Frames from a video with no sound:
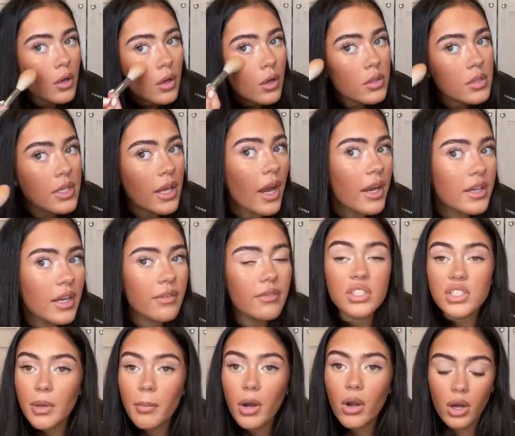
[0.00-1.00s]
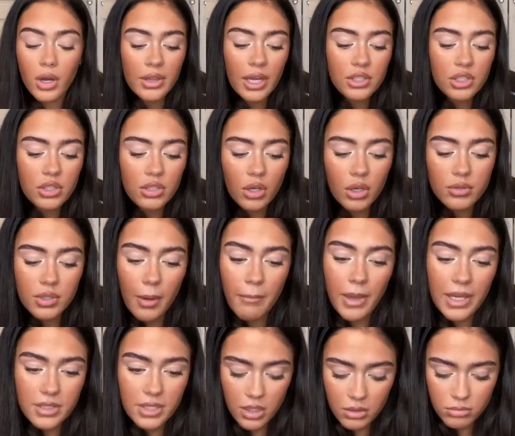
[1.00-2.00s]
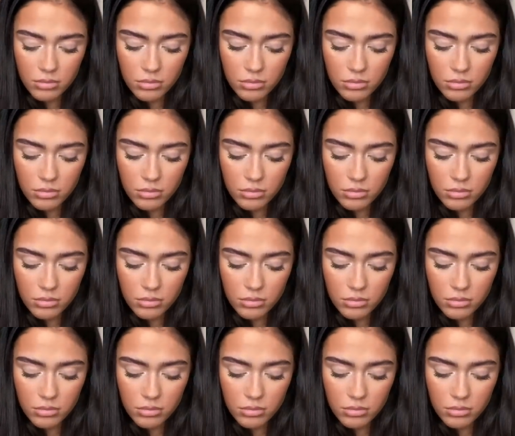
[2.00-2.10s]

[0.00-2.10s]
See, I didn't even dip a lot and that just goes amazing.